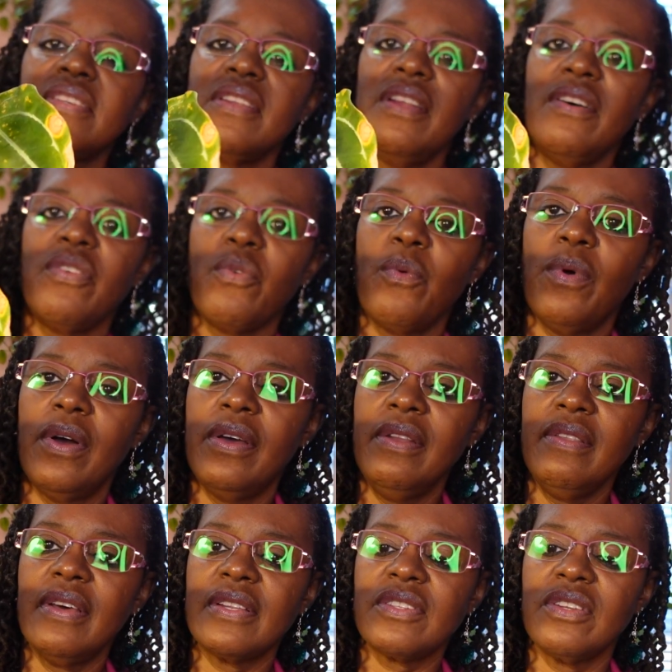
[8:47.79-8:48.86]
another one.
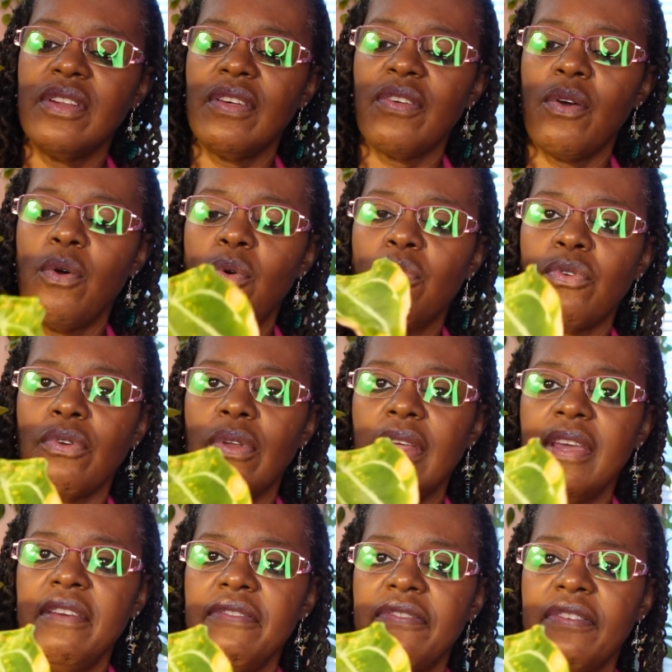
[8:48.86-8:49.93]
That's another older
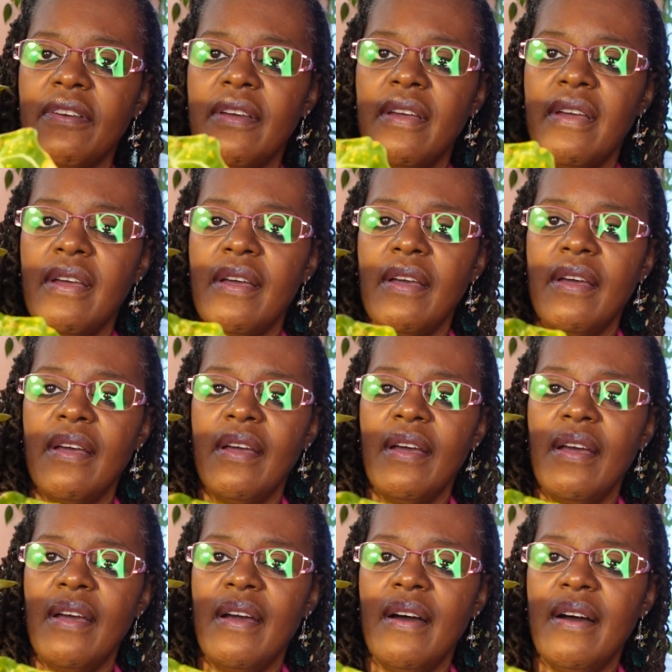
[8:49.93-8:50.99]
leaf.
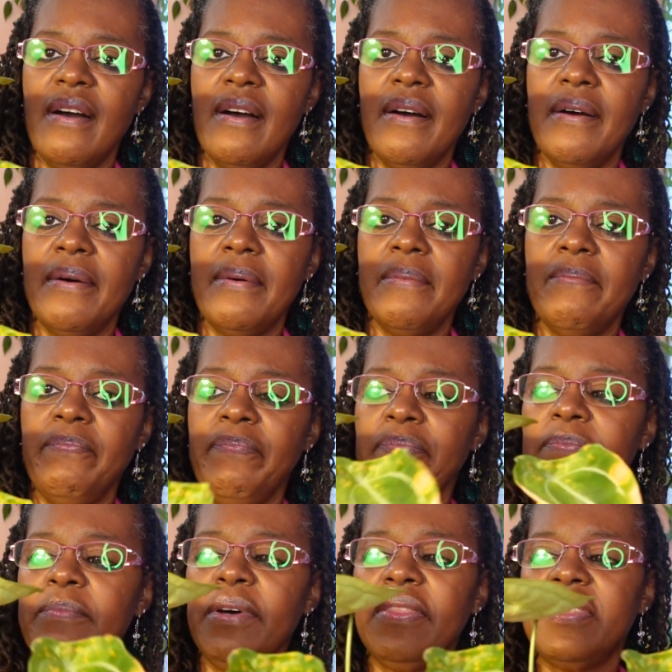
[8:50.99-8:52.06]

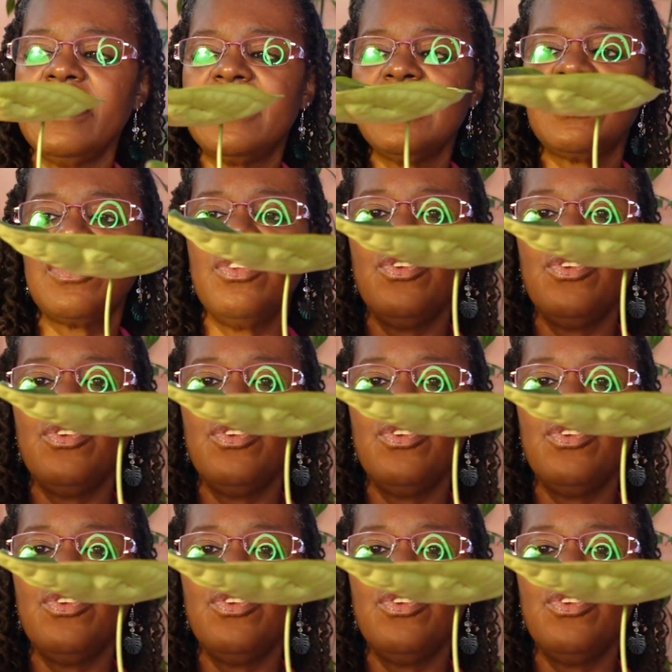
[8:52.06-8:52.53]
But this is the